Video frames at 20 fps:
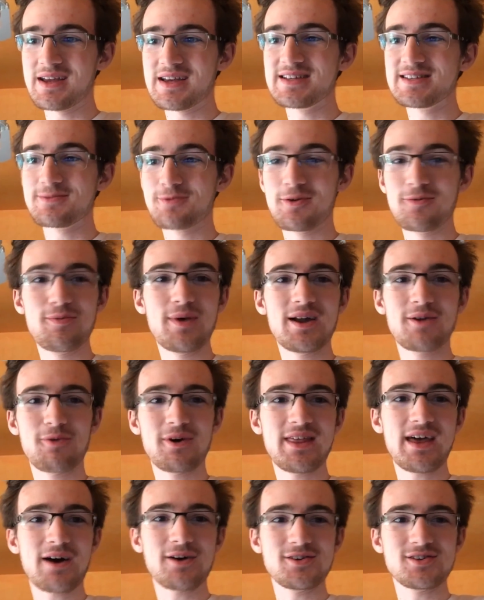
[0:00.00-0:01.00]
because we've been
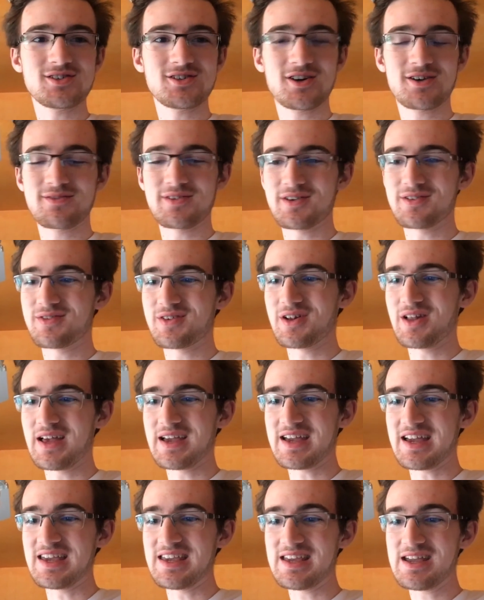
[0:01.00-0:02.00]
without a server for
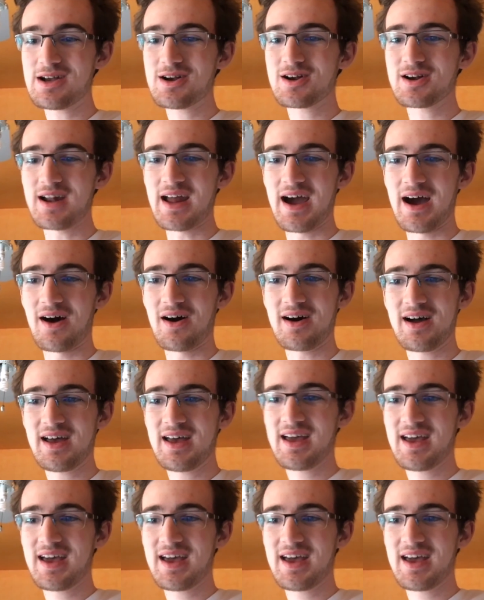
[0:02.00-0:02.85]
like a year now,